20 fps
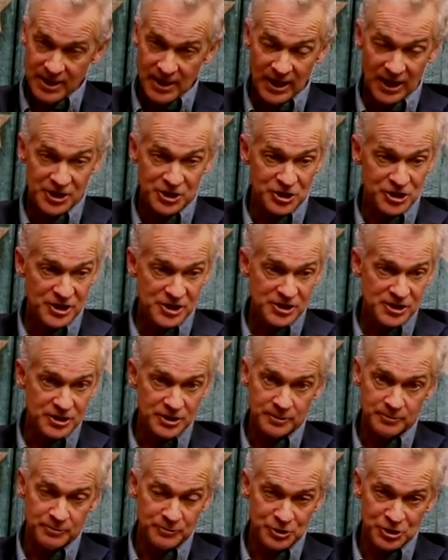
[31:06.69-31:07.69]
and just
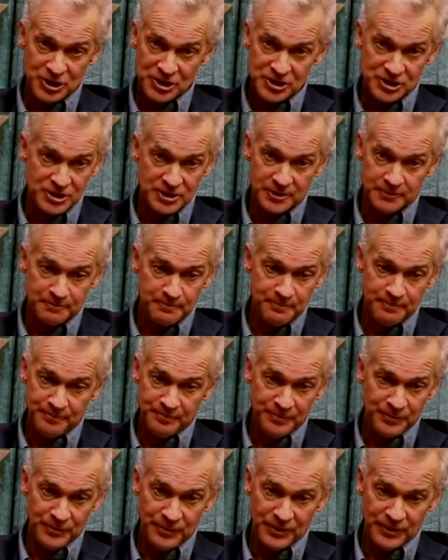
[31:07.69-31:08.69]
the just the
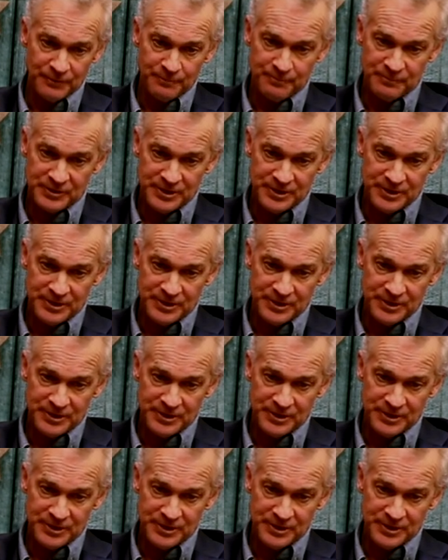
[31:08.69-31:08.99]
the,